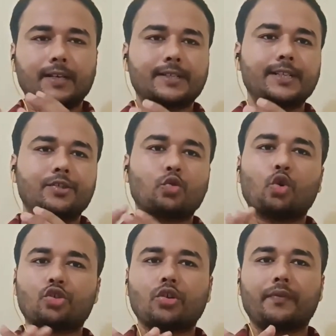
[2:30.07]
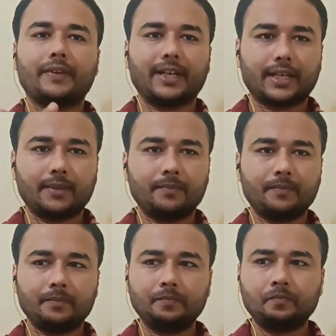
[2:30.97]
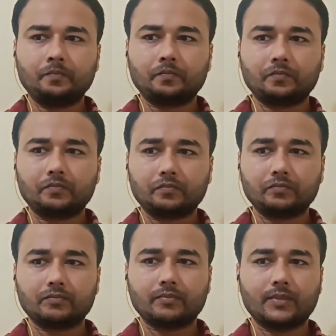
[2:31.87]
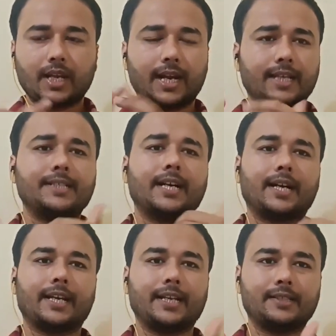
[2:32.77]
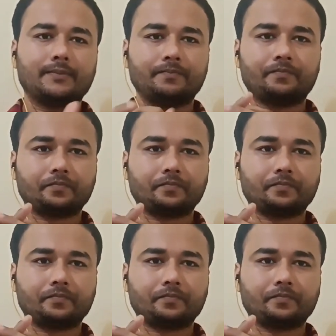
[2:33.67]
First is source of income at a young age,